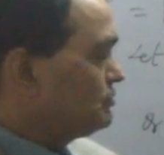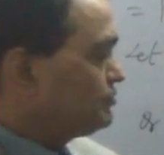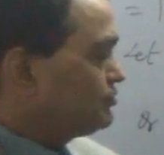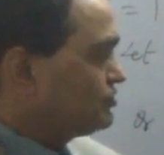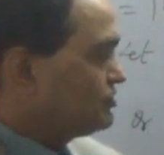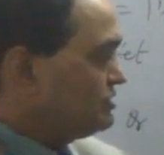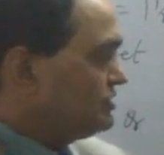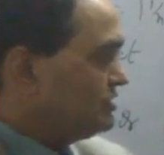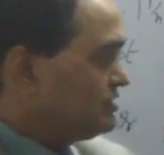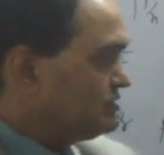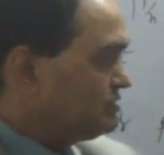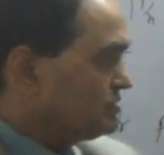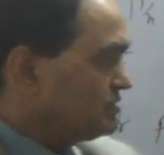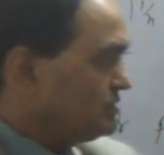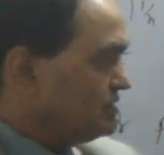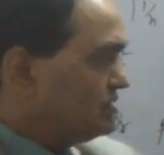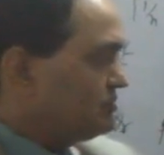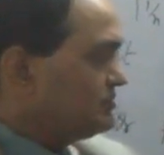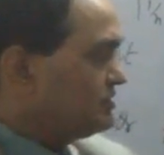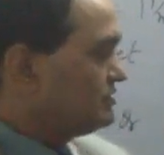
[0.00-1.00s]
upon n,
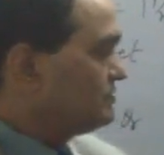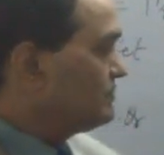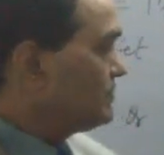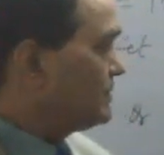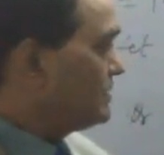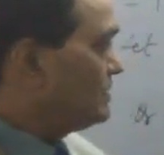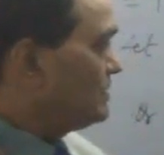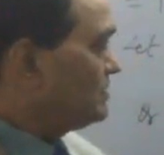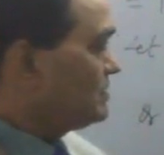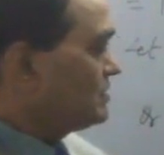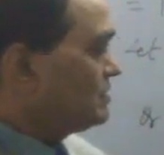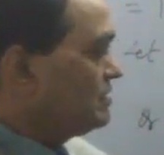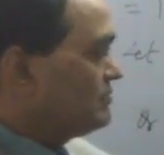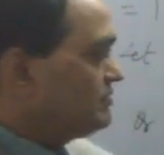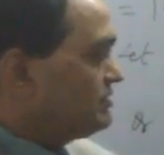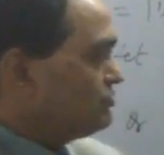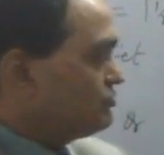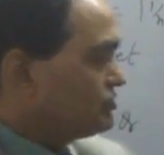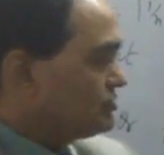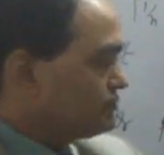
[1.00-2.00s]
gamma
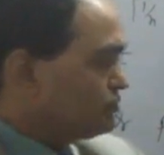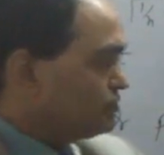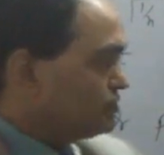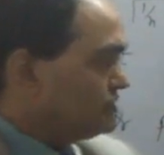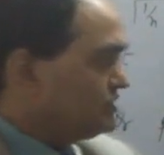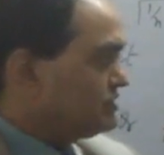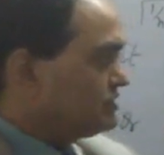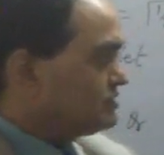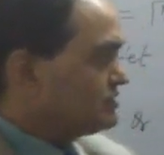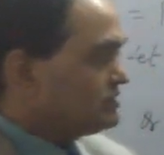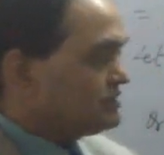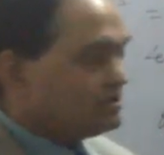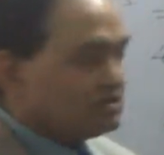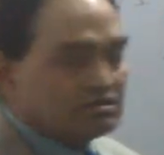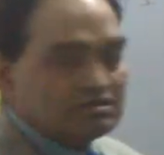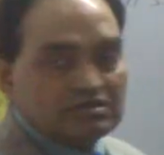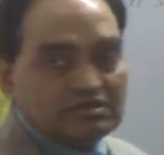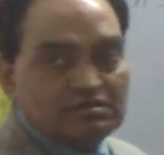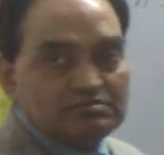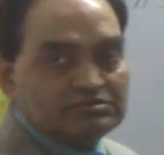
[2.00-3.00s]
1 upon n in
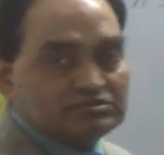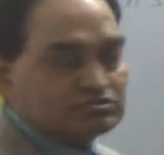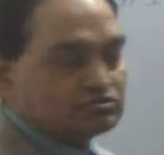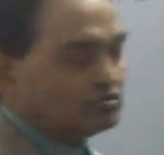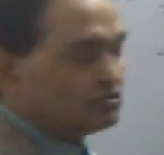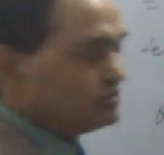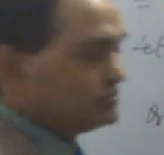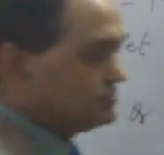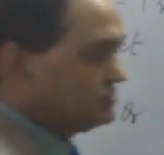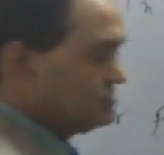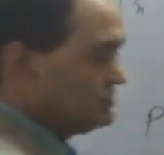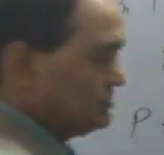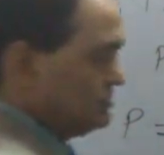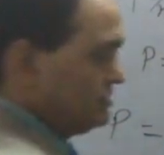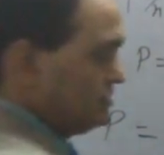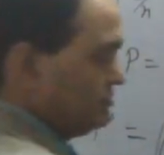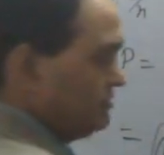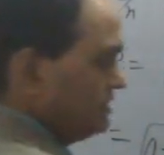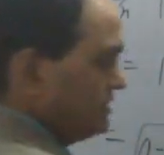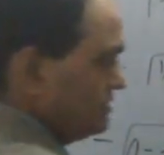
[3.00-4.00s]
the reverse order.
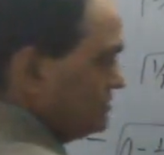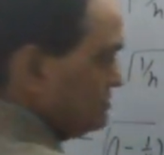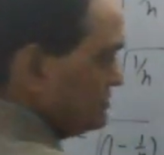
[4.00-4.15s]
Let me write